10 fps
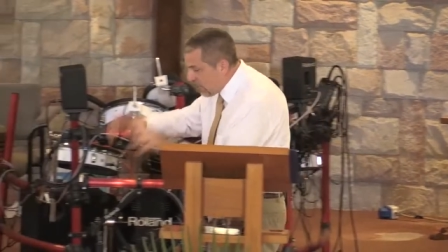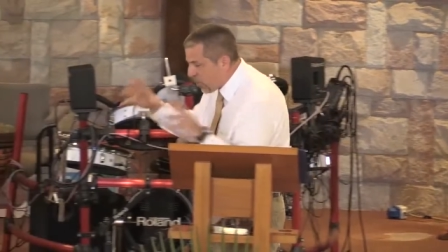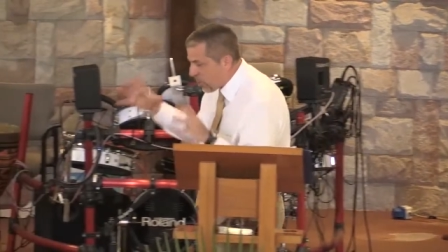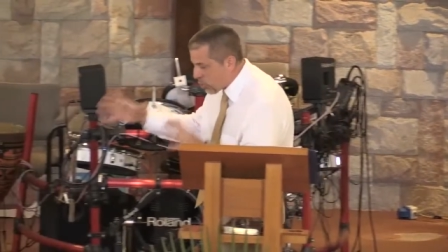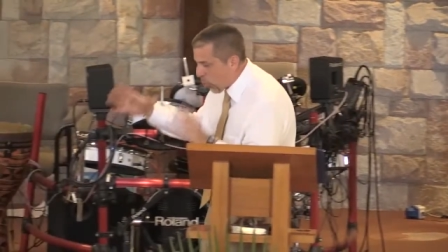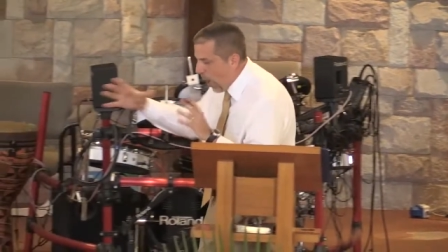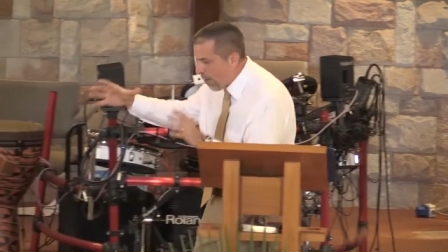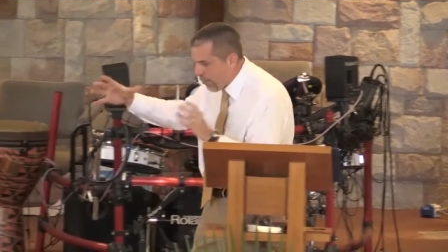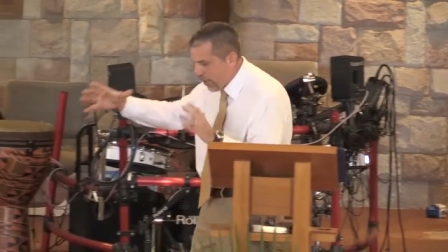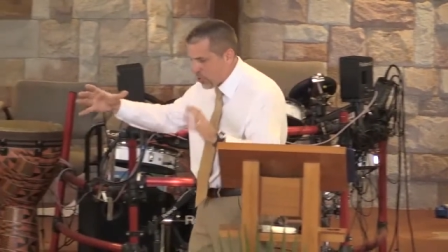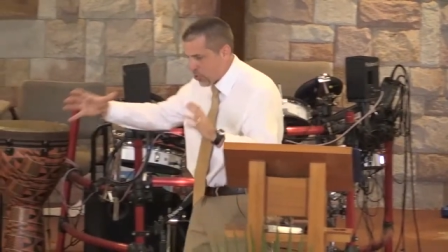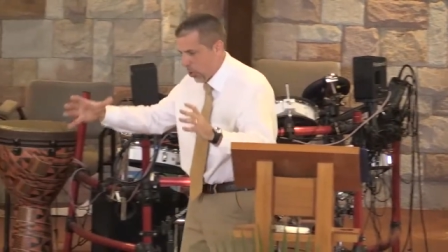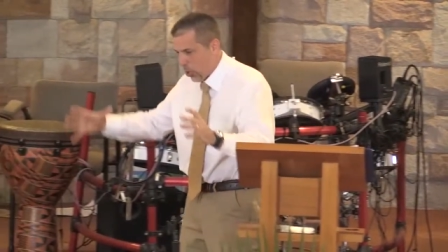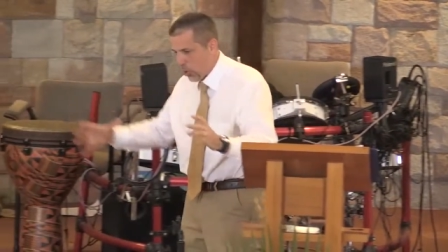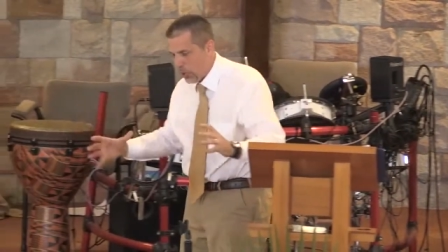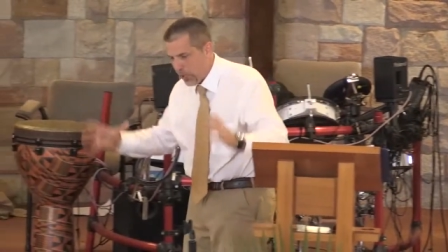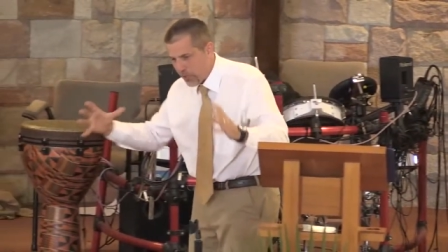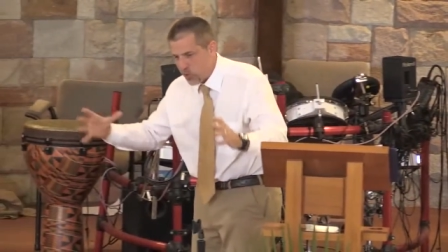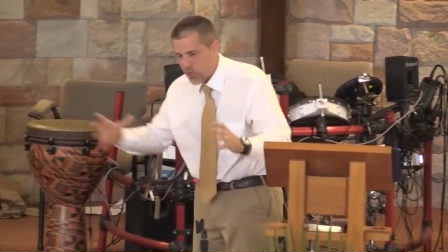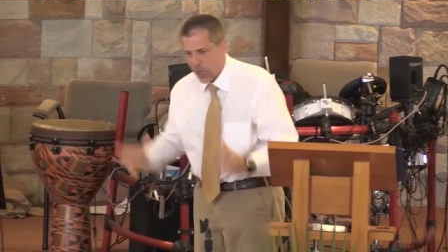into the traffic circle in
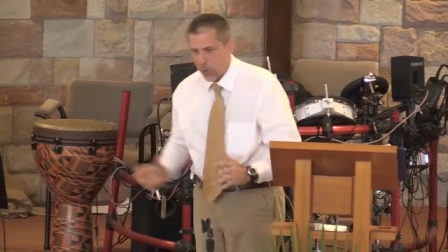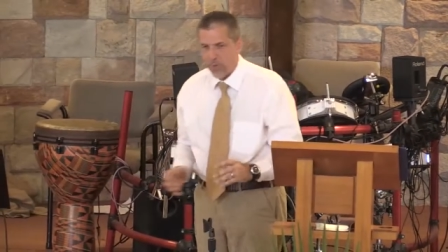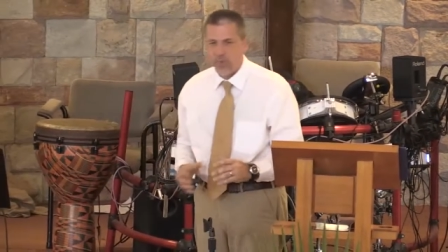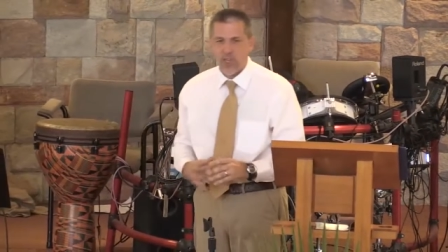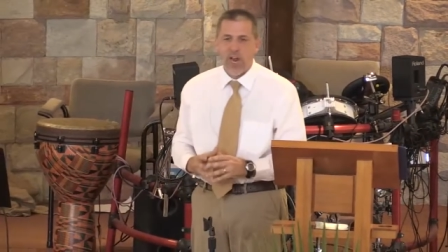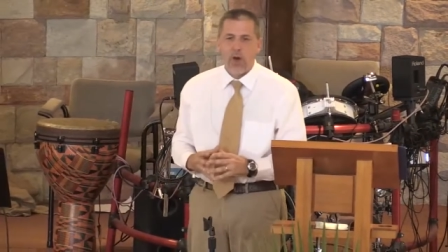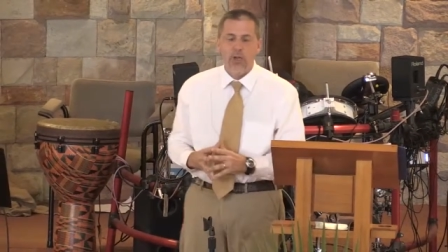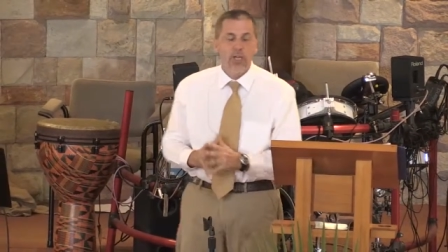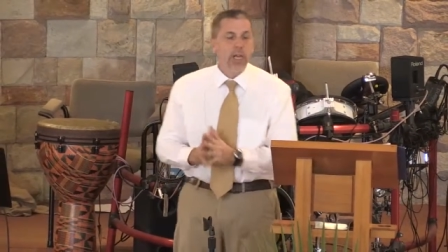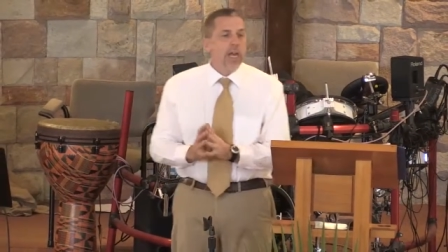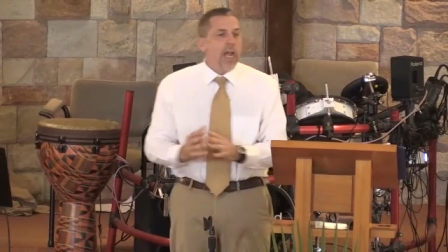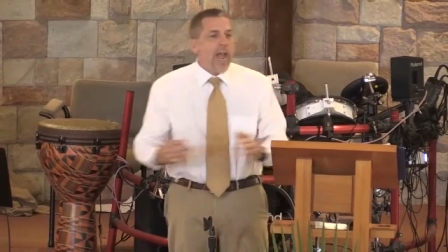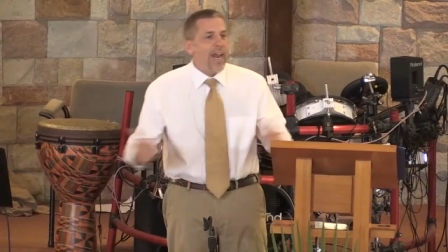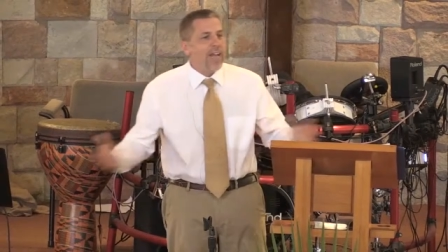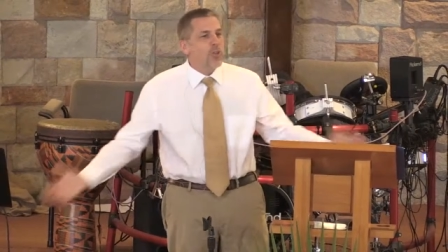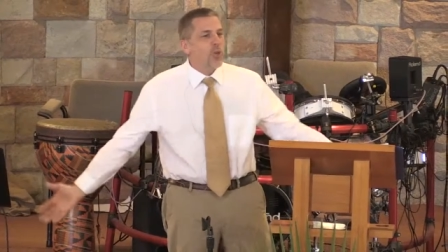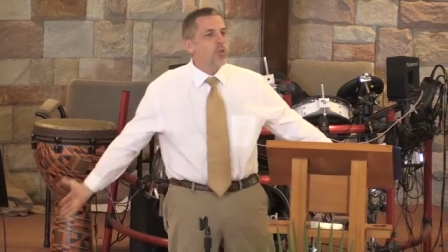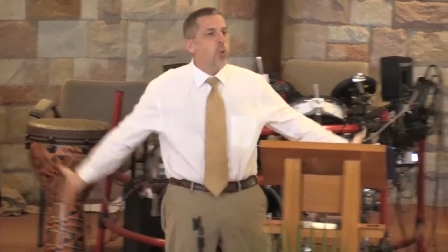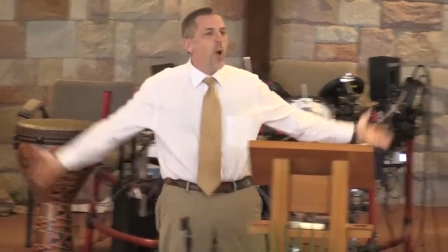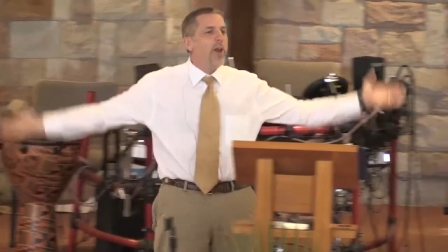the center of town, and they took
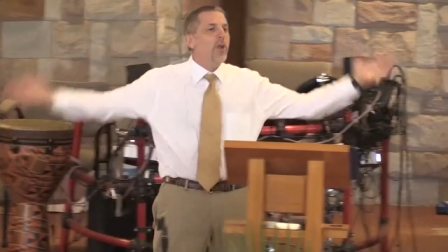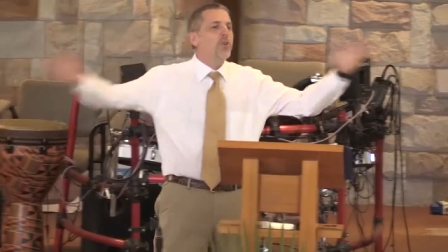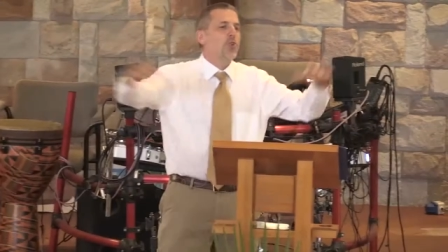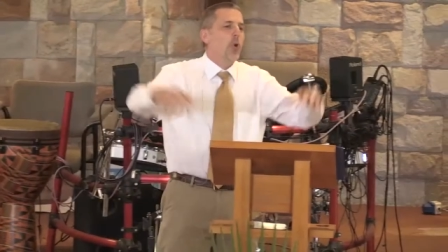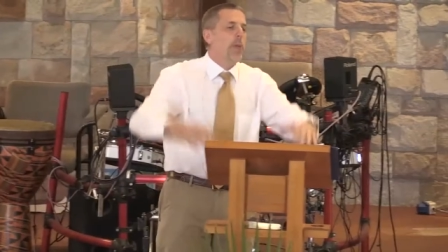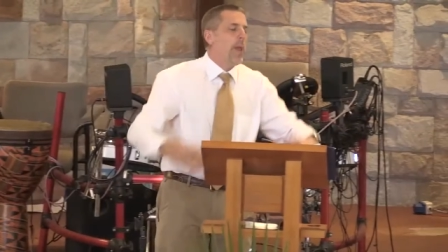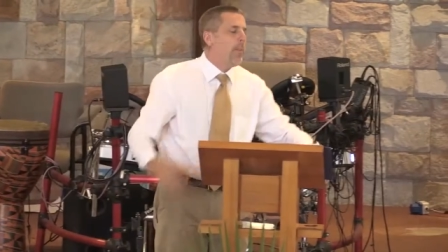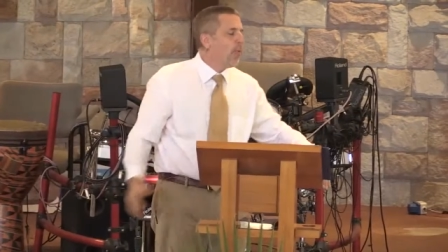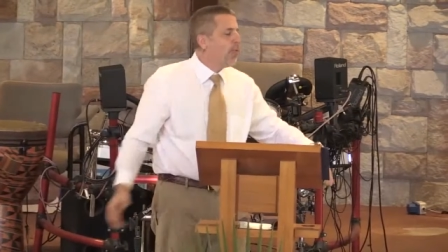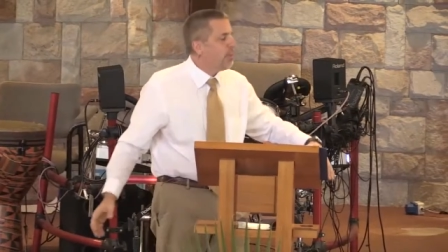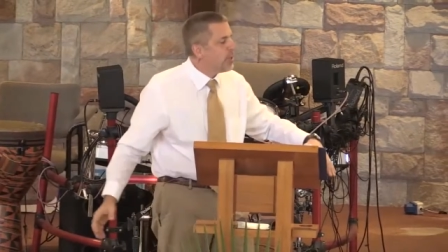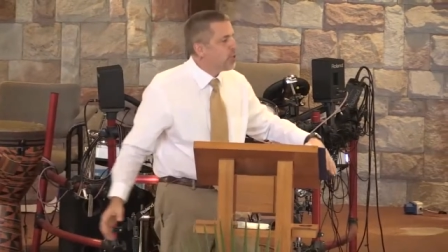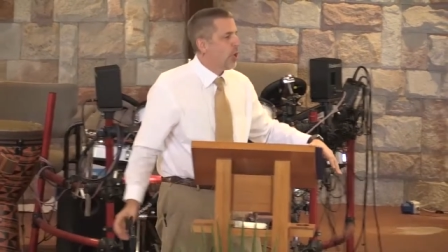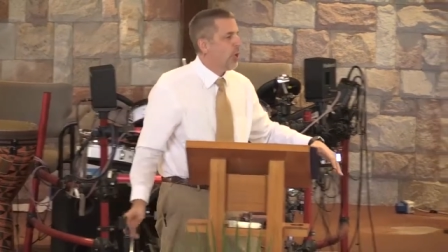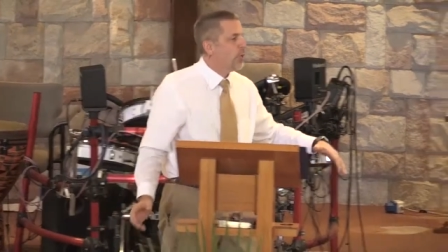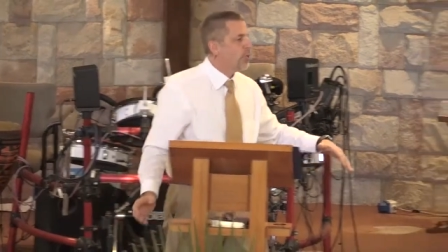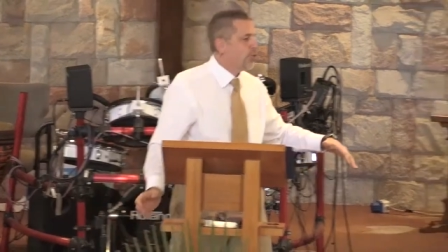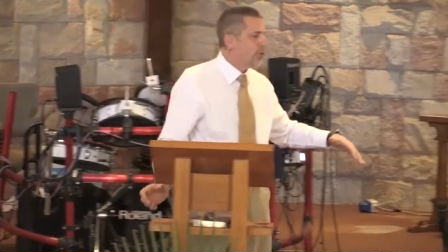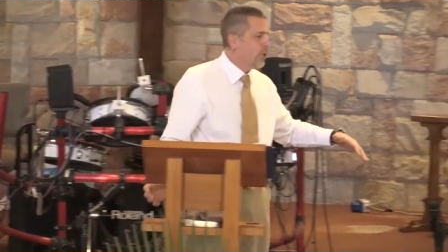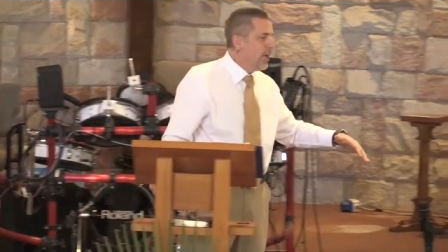20 or so people from the
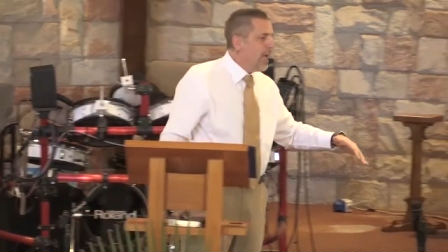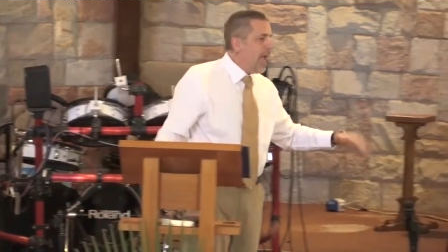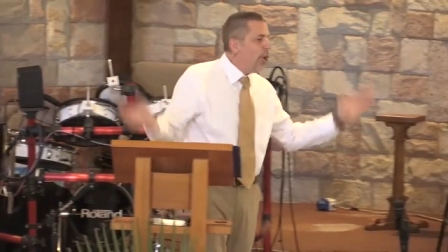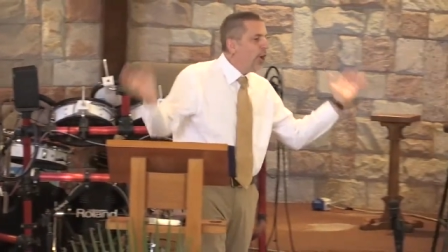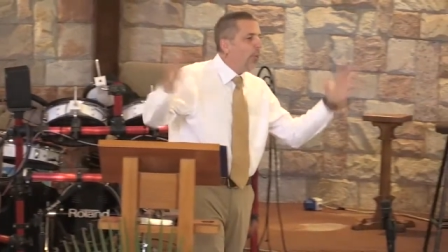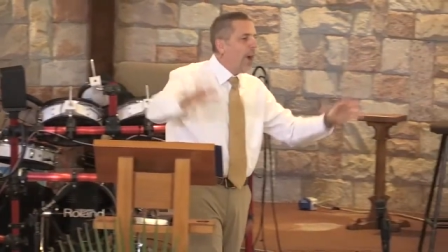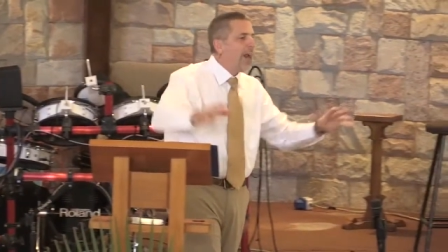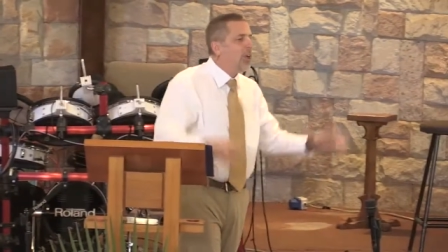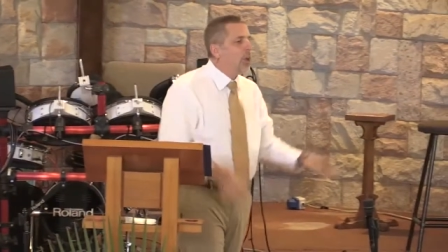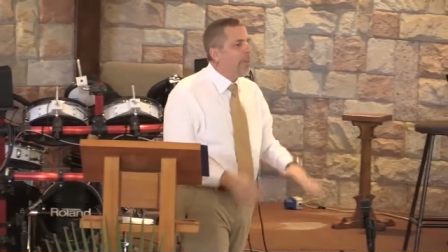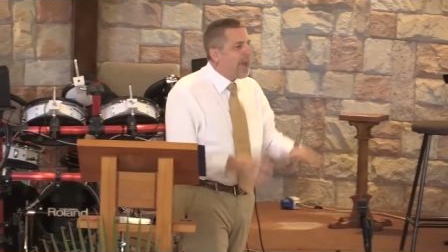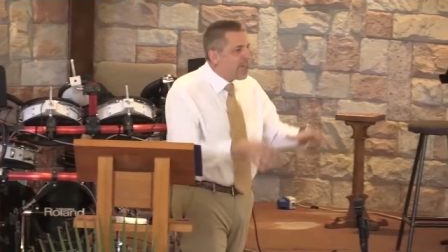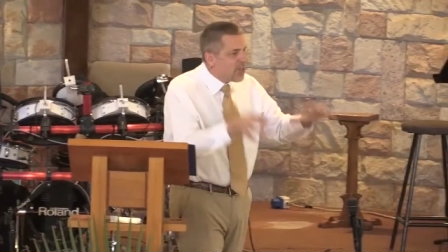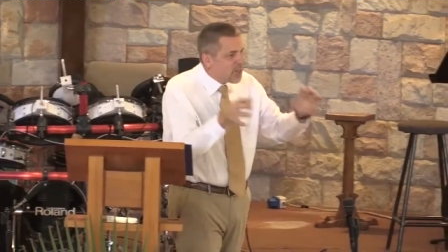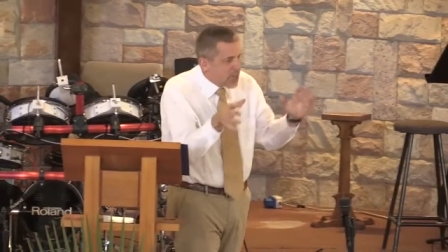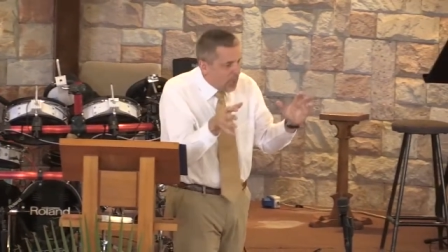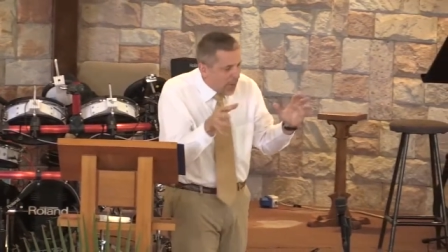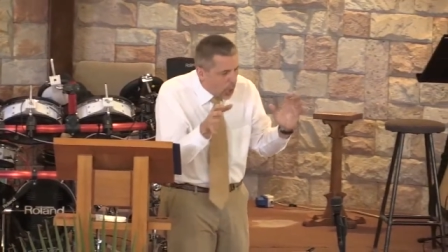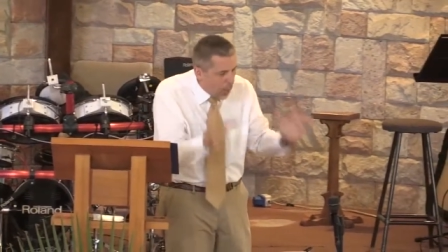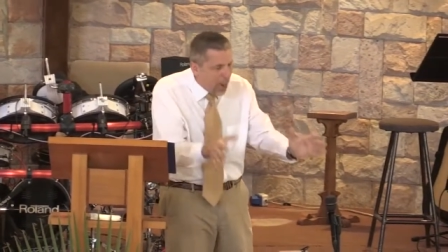church and on a regular basis, they
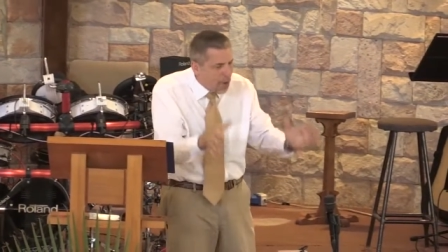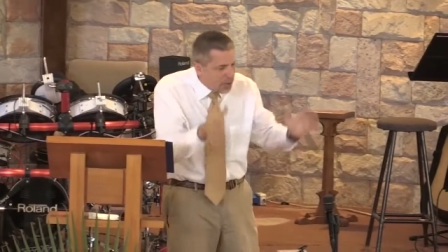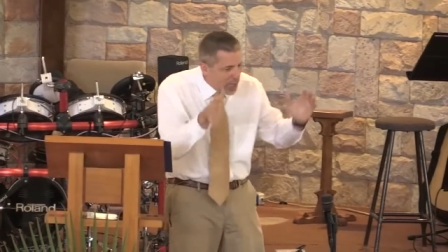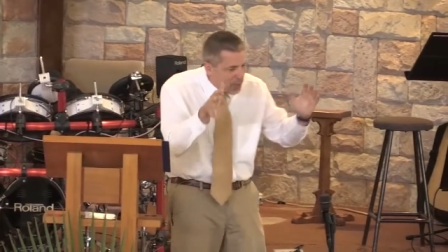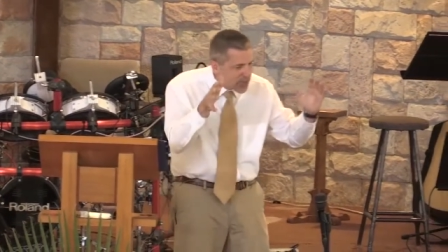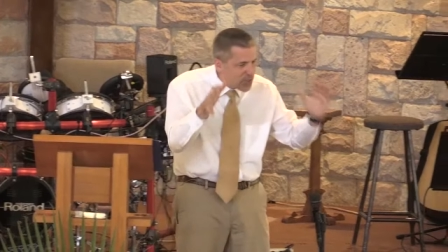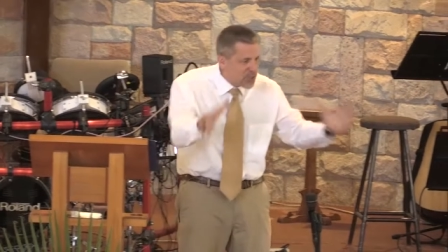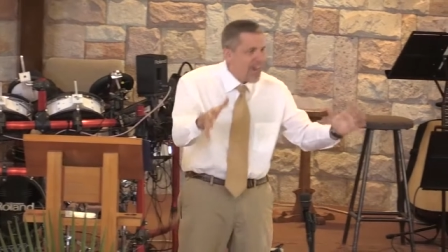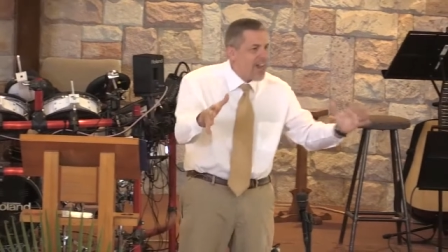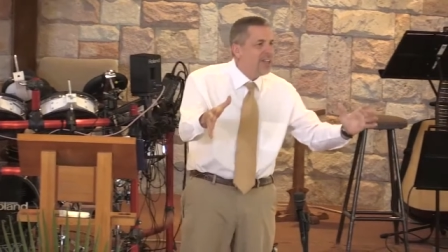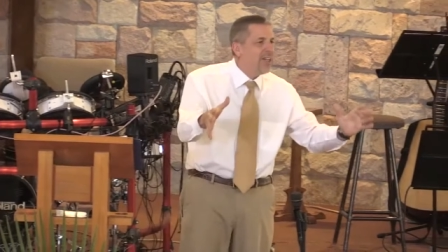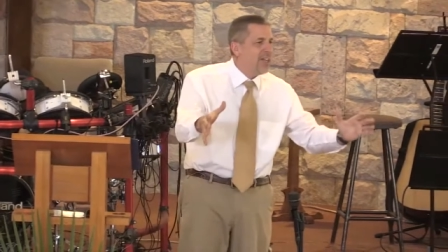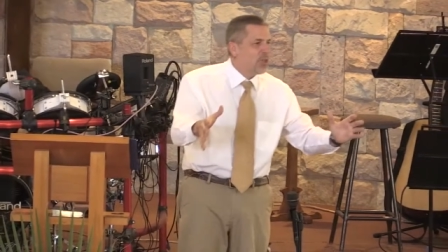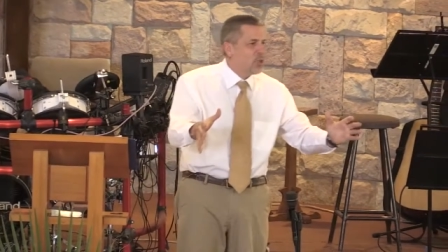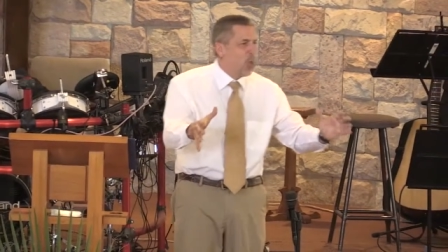would go out and they would stand in this